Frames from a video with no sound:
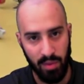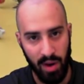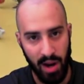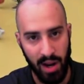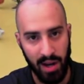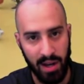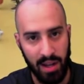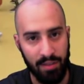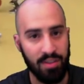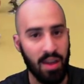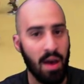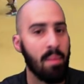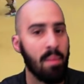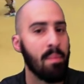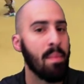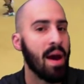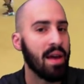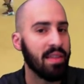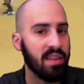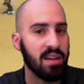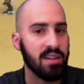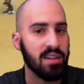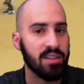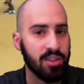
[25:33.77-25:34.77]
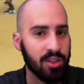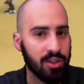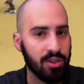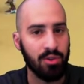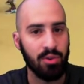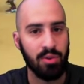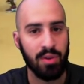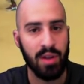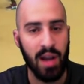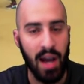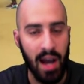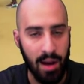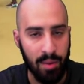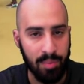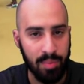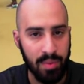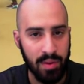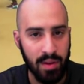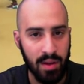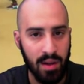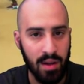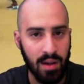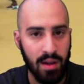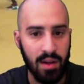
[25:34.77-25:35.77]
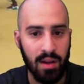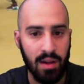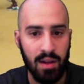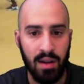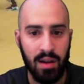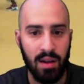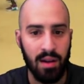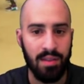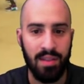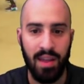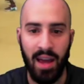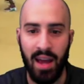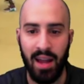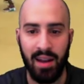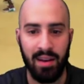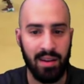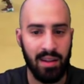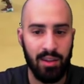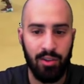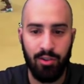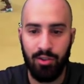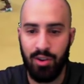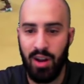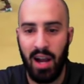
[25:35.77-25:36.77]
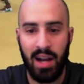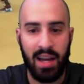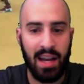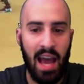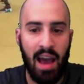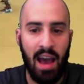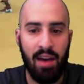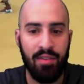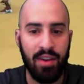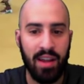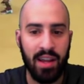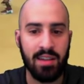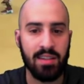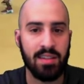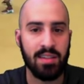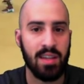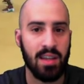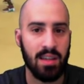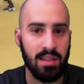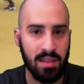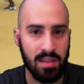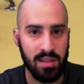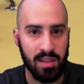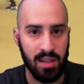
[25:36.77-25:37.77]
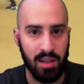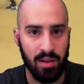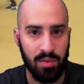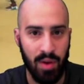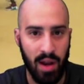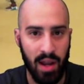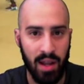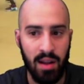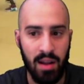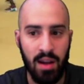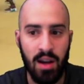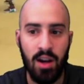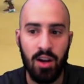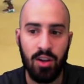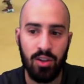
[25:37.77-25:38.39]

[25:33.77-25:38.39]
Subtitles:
right? If that method is screwed up, then you're not going to have any consistency, right?